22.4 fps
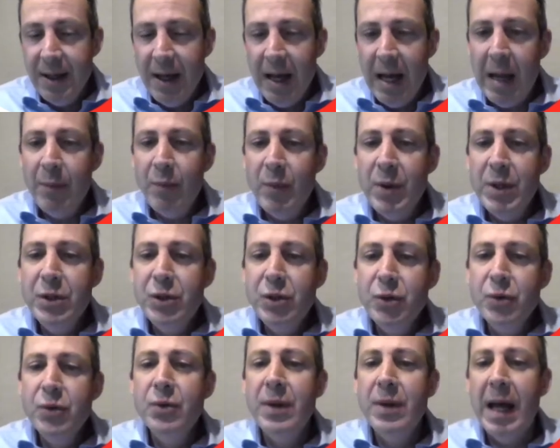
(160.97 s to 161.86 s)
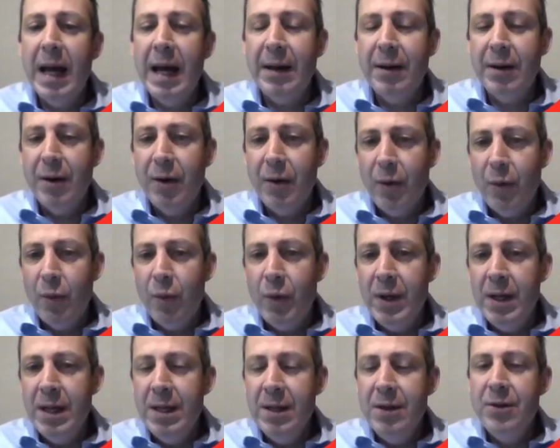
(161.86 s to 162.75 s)
And we do that
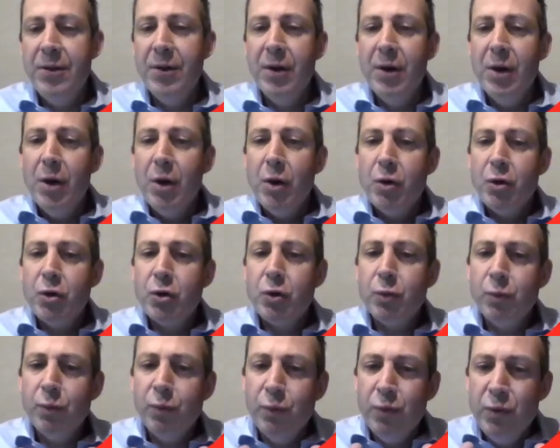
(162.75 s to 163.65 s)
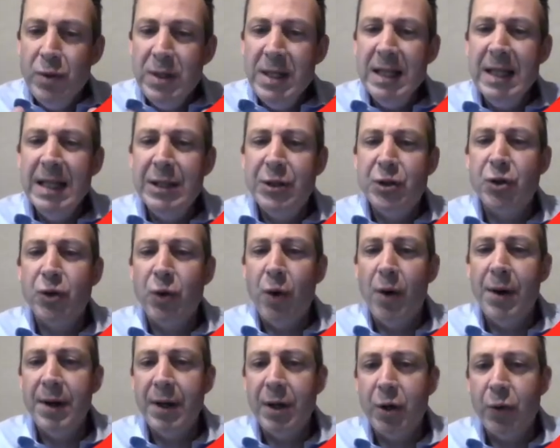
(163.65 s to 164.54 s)
with really
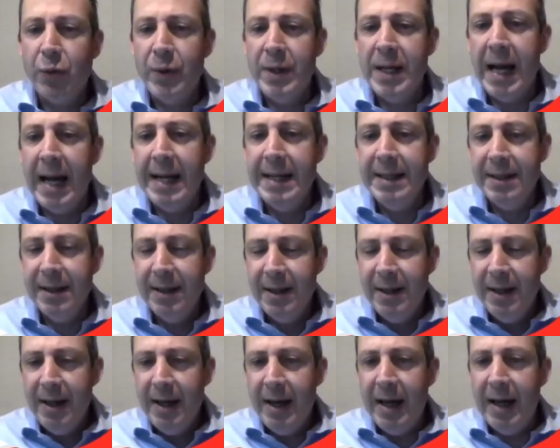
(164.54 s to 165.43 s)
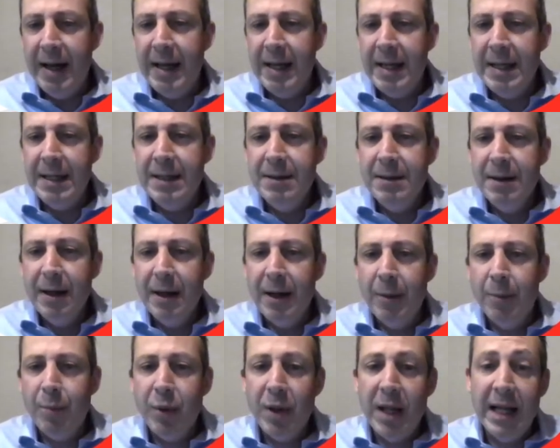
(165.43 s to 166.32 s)
trying to create a
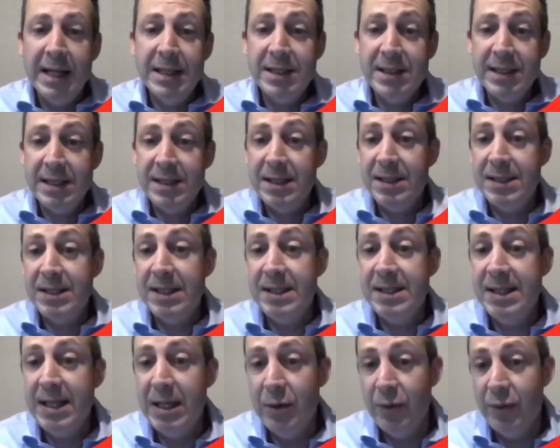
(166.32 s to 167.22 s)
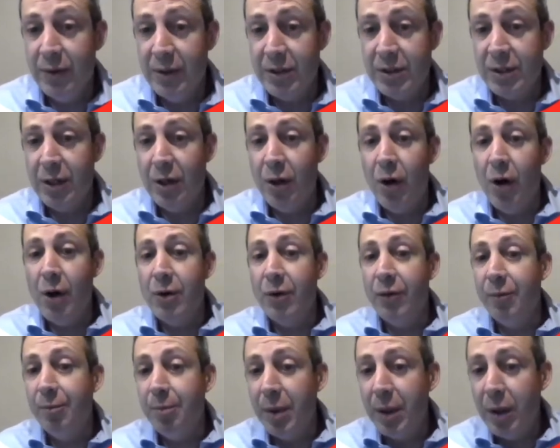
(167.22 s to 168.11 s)
place, as it says here on the slide,
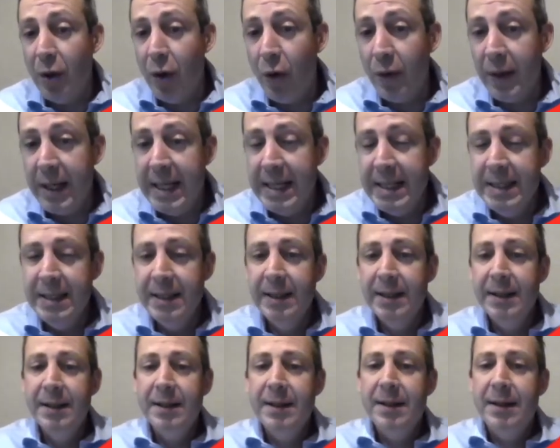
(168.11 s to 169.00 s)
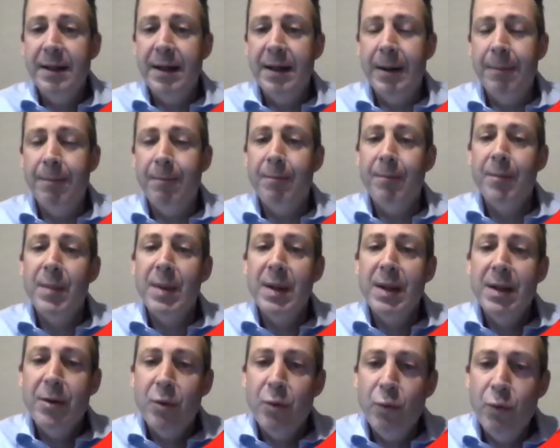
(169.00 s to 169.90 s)
of belonging,
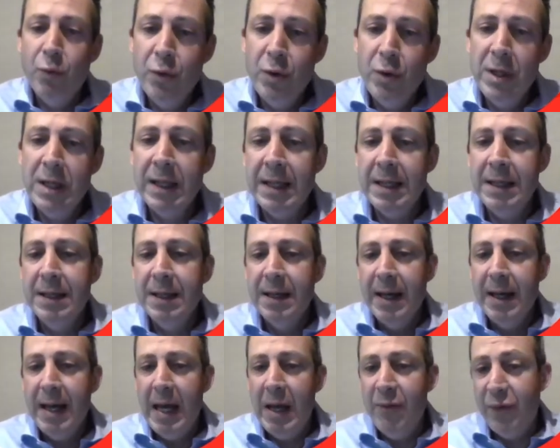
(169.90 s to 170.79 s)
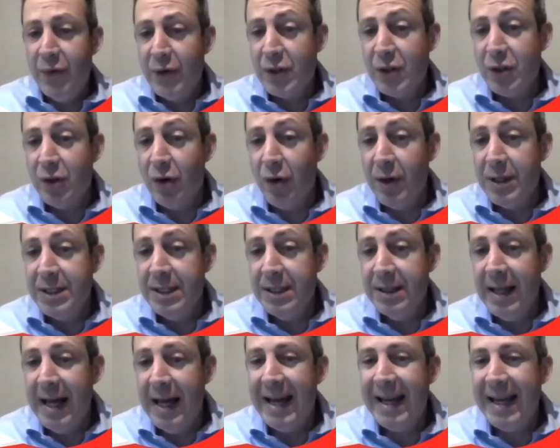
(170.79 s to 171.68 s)
really emphasising
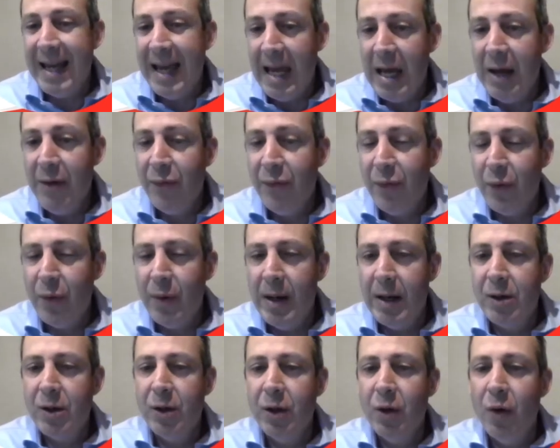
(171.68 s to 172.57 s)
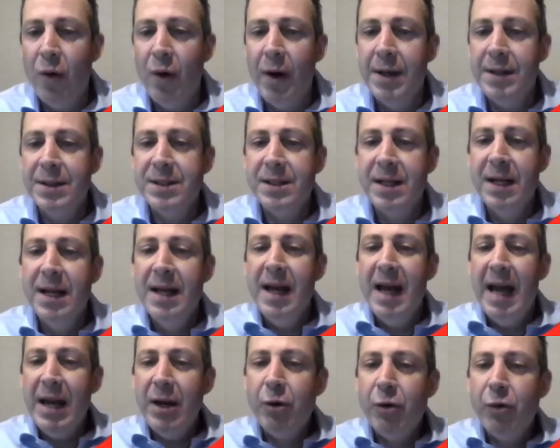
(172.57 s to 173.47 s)
that care for our clients
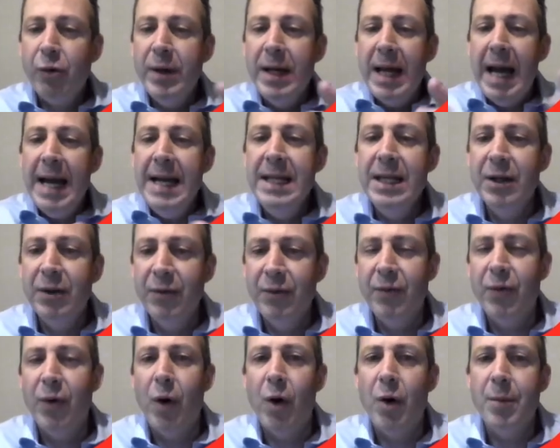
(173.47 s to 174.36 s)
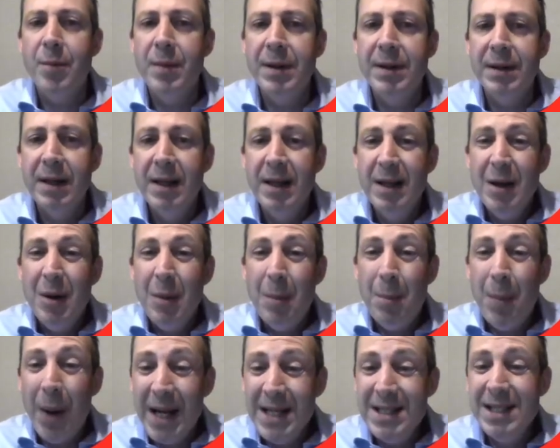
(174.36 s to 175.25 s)
and creating an environment
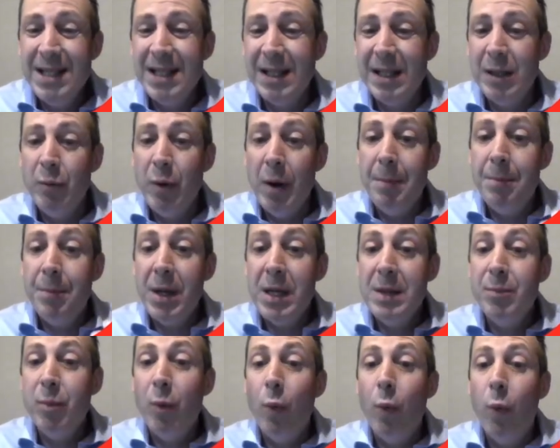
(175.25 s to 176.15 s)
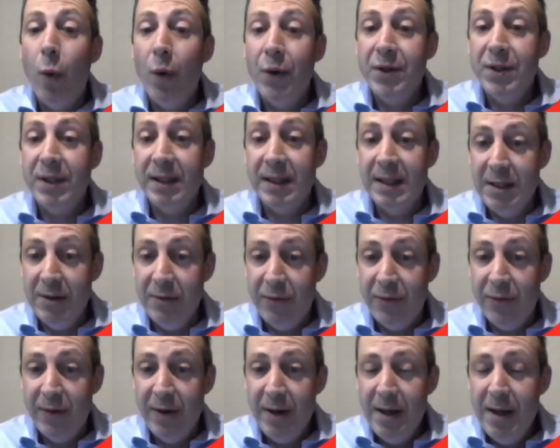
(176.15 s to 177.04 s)
basically where people want to live.
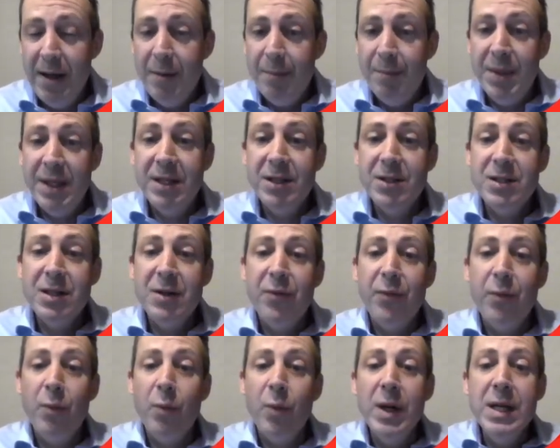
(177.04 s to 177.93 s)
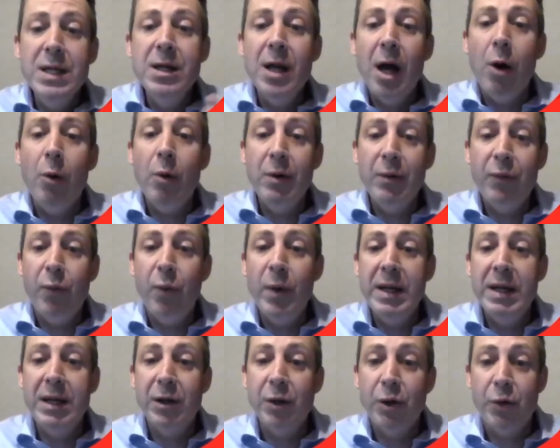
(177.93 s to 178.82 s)
Because if we
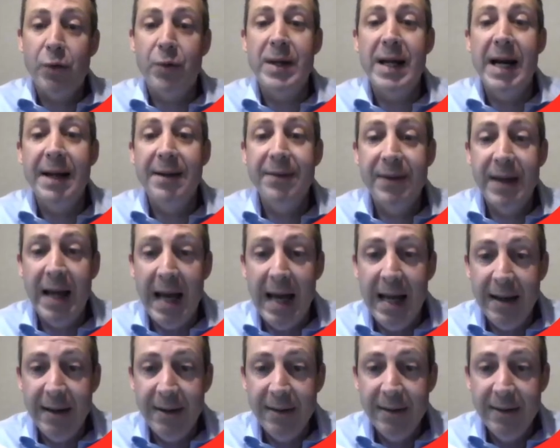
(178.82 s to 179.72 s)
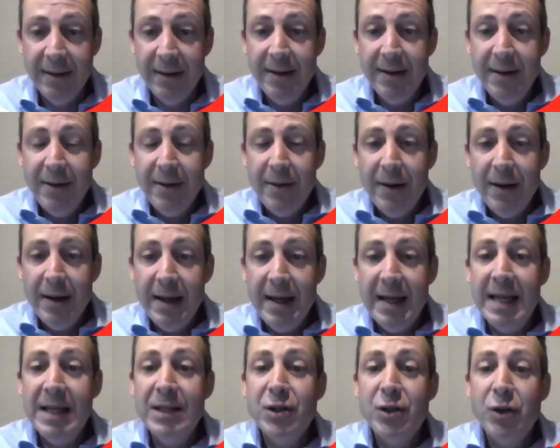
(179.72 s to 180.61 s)
can create that,
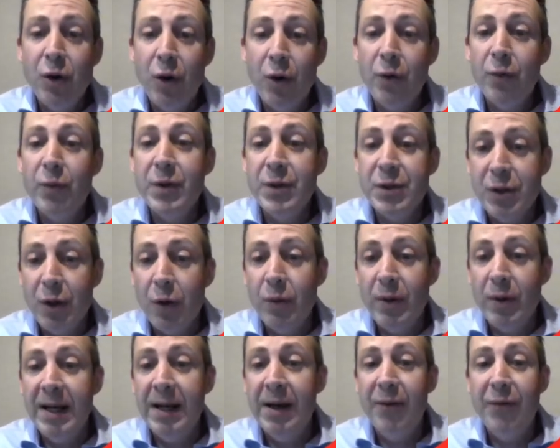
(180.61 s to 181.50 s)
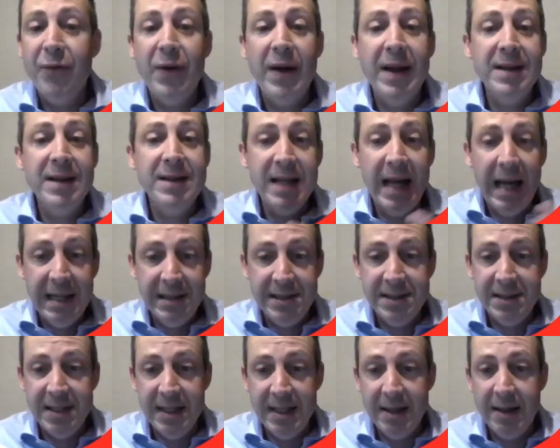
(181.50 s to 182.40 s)
it's going to result in a
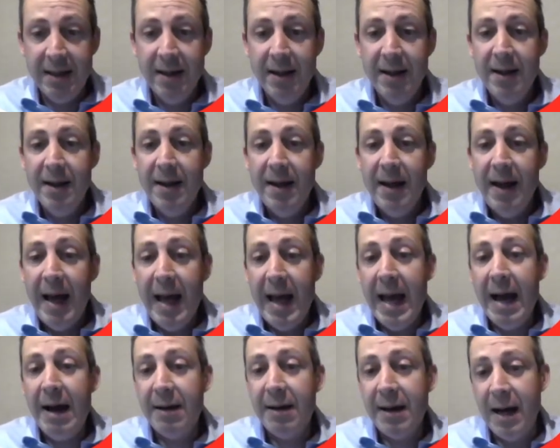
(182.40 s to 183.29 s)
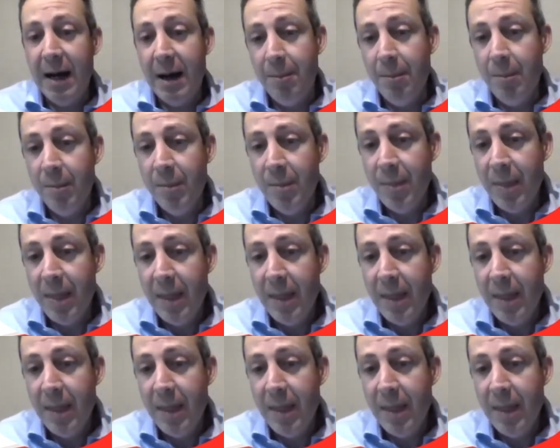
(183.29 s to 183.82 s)
fantastic outcome